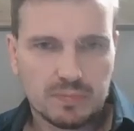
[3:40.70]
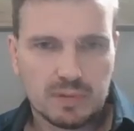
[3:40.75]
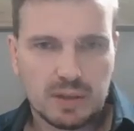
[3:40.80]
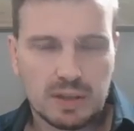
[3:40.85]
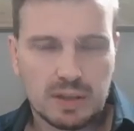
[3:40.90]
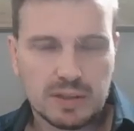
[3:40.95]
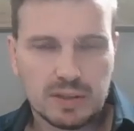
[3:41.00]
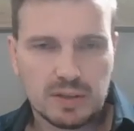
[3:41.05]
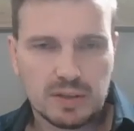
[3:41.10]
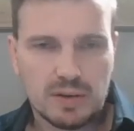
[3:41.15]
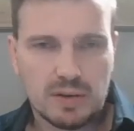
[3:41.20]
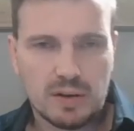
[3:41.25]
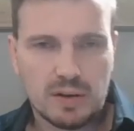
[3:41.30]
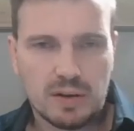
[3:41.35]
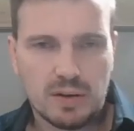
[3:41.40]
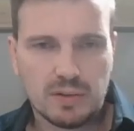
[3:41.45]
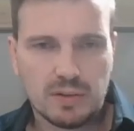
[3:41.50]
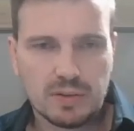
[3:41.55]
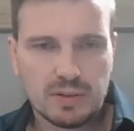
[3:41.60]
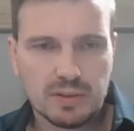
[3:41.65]
And so our
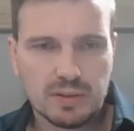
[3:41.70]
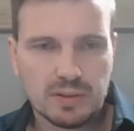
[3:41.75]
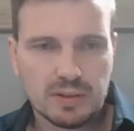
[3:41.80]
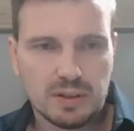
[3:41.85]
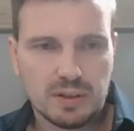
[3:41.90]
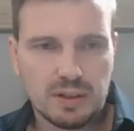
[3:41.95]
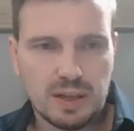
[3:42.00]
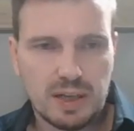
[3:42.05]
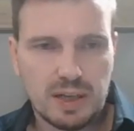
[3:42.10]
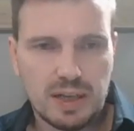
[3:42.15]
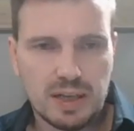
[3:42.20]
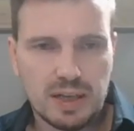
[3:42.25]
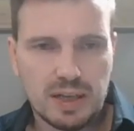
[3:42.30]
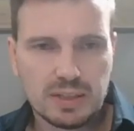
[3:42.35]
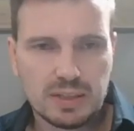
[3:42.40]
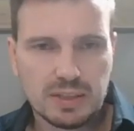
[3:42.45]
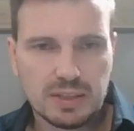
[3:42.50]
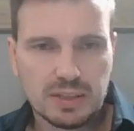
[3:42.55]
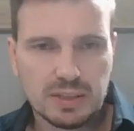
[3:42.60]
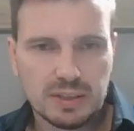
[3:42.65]
answers are
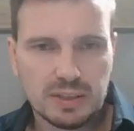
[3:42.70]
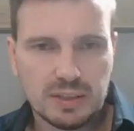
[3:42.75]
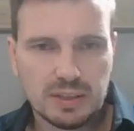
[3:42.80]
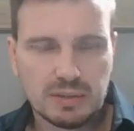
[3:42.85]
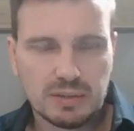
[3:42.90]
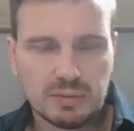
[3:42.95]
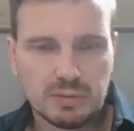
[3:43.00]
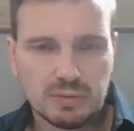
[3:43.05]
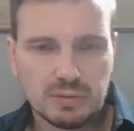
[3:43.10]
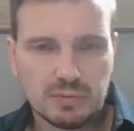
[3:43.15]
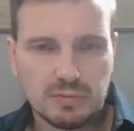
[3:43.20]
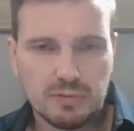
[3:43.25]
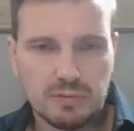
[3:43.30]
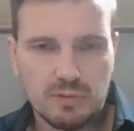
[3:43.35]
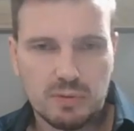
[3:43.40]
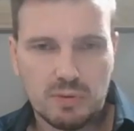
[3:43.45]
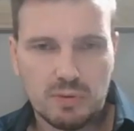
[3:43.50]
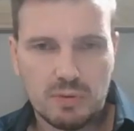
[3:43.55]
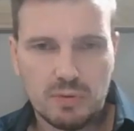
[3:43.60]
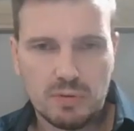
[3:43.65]
x equals
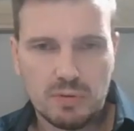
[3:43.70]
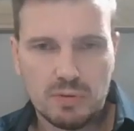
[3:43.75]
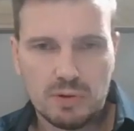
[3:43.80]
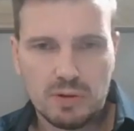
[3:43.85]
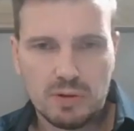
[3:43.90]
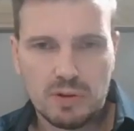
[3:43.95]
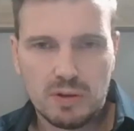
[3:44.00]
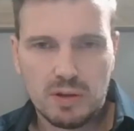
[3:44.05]
4